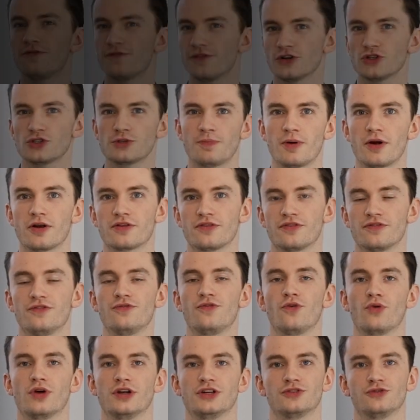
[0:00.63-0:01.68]
first part of
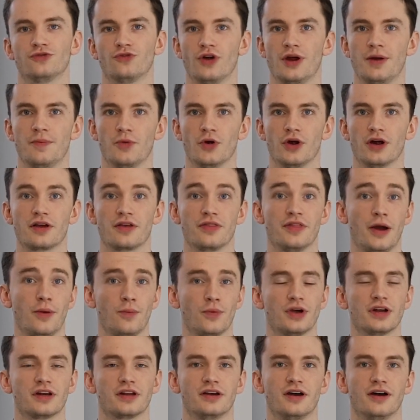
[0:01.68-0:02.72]
the 4-H framework that
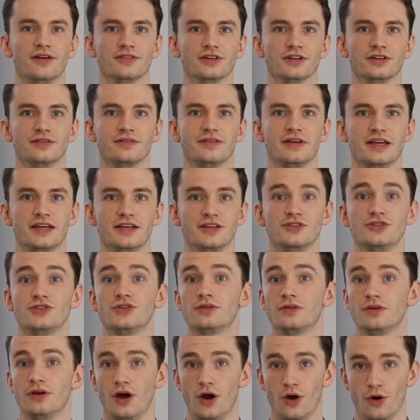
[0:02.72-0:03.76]
we're going to cover
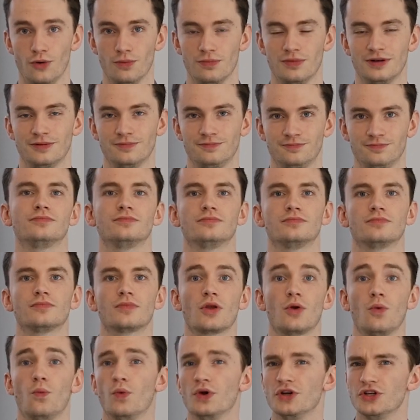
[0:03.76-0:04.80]
is hope.
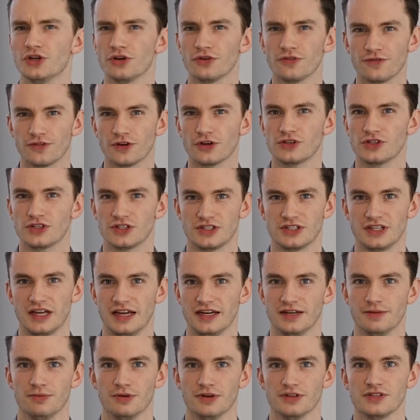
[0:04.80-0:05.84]
When you're first
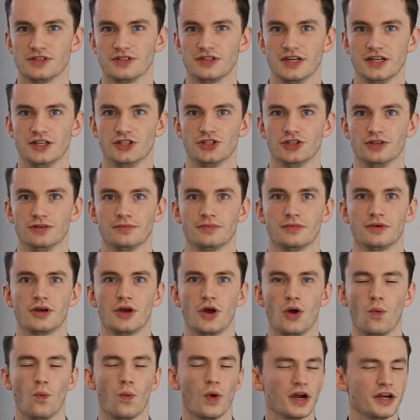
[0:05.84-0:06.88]
assigned a presentation,
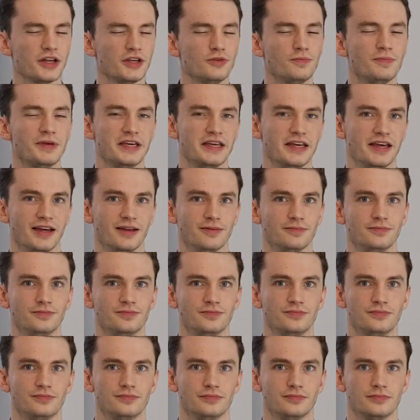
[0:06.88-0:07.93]
where do you begin?
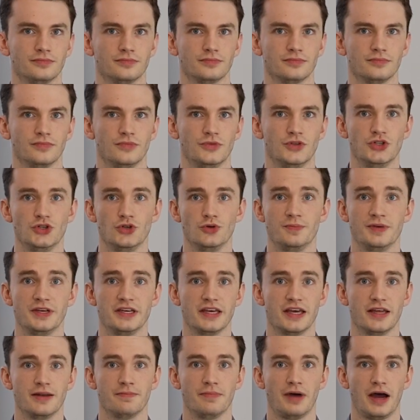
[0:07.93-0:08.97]
Do you
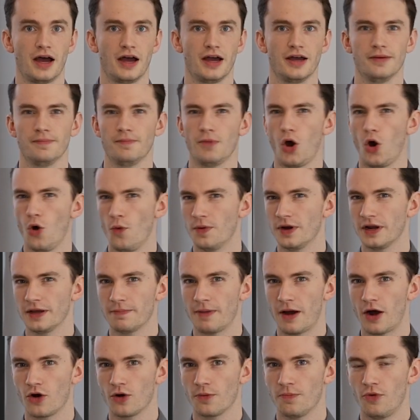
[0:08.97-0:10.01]
begin by opening
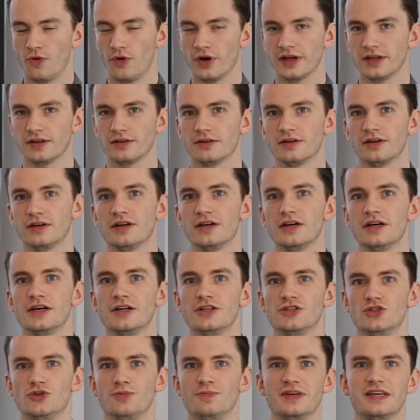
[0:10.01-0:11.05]
PowerPoint?
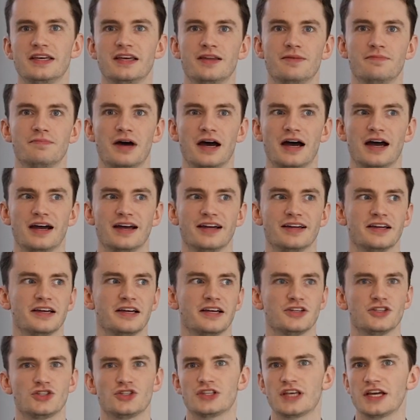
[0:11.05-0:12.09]
Do you begin by
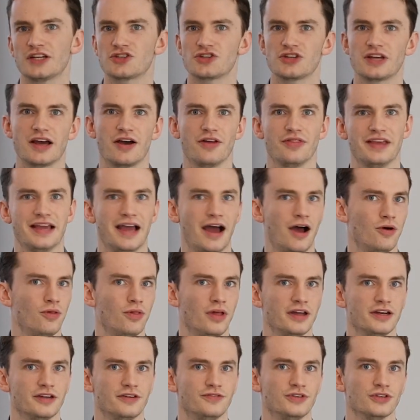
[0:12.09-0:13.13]
sketching out the
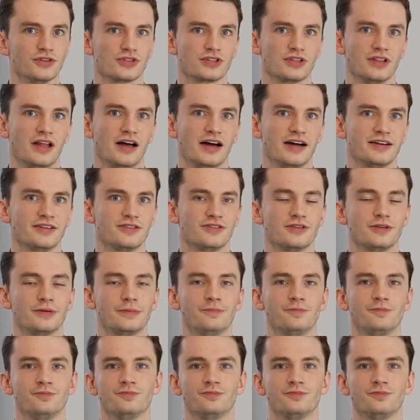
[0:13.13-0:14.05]
outline of your slides?